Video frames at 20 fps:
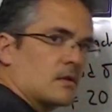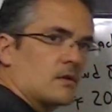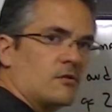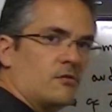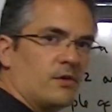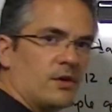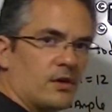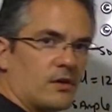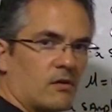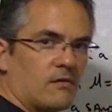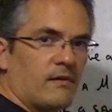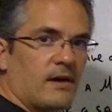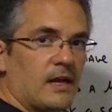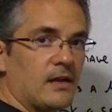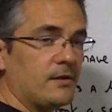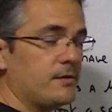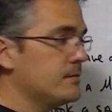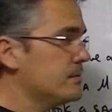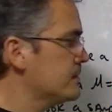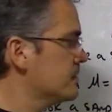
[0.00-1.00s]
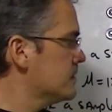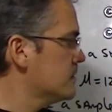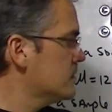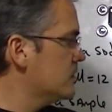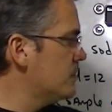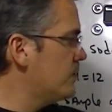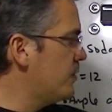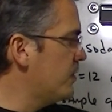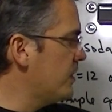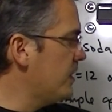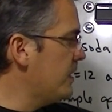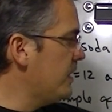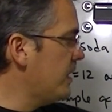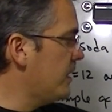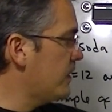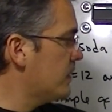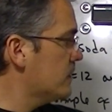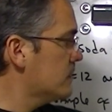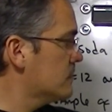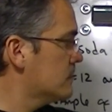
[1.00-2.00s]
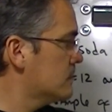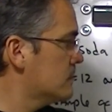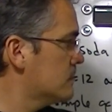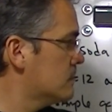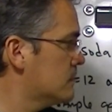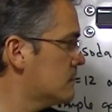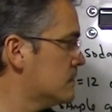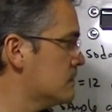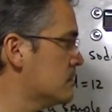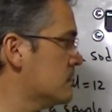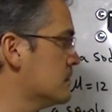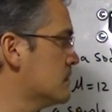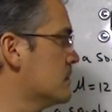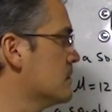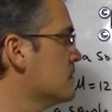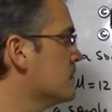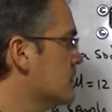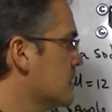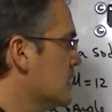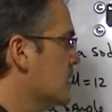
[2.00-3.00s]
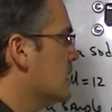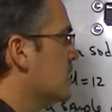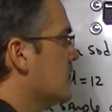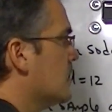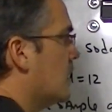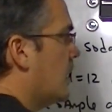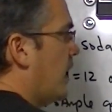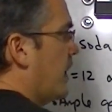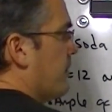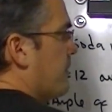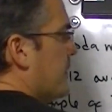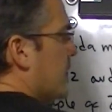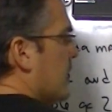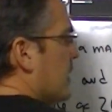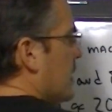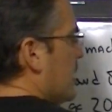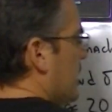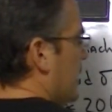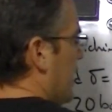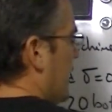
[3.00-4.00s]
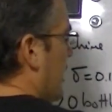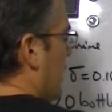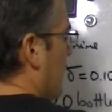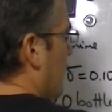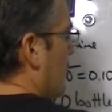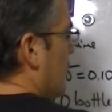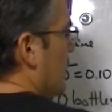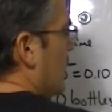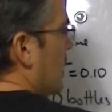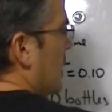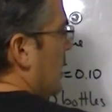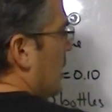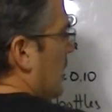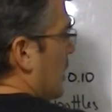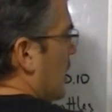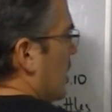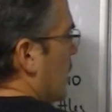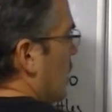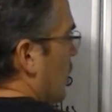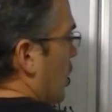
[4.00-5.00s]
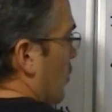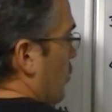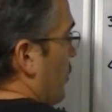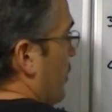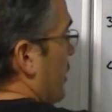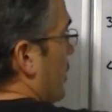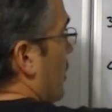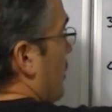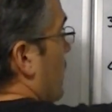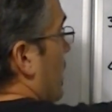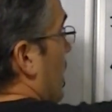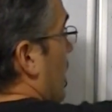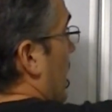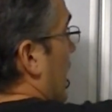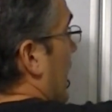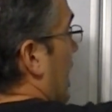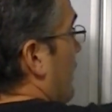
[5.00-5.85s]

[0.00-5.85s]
critical value to put in there. All right, now we know that our